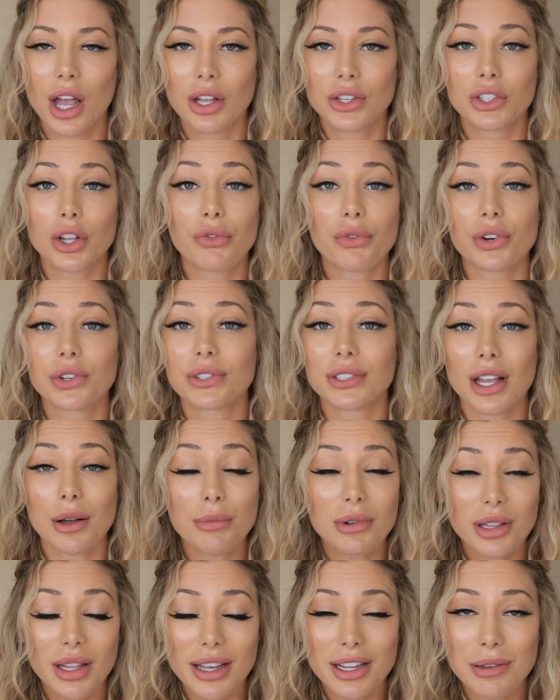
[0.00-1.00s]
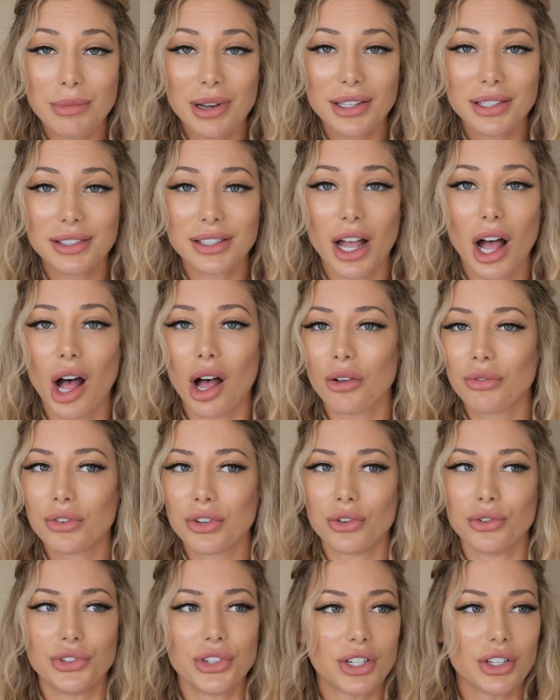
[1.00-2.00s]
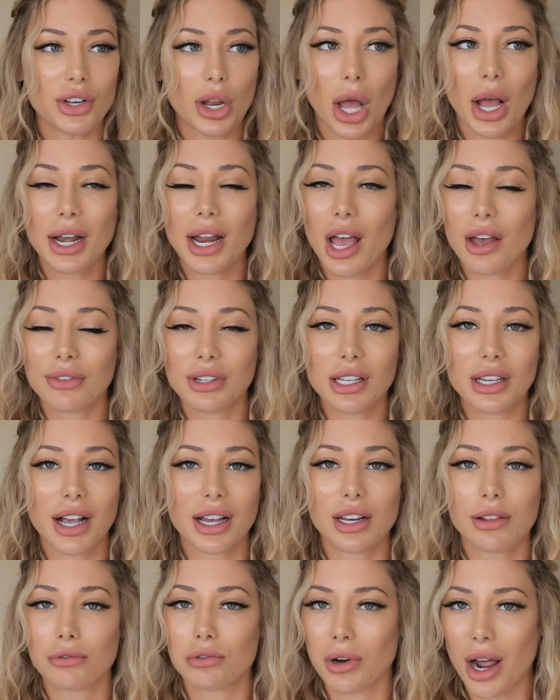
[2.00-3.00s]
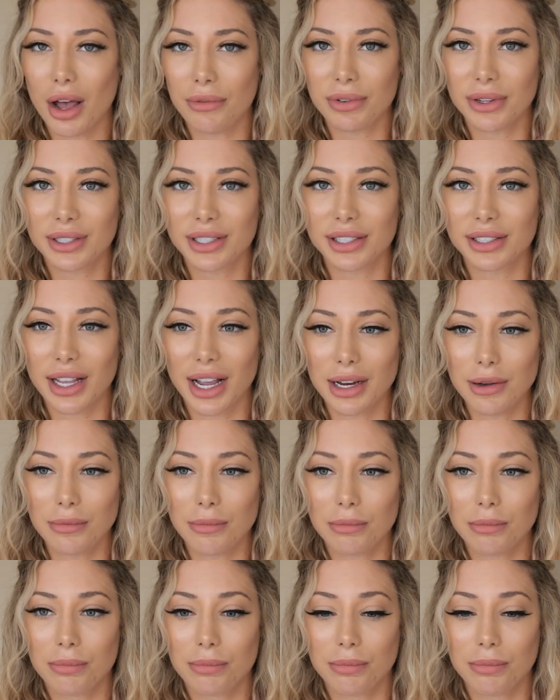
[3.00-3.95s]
So for someone like myself who did not have any kind of graphic design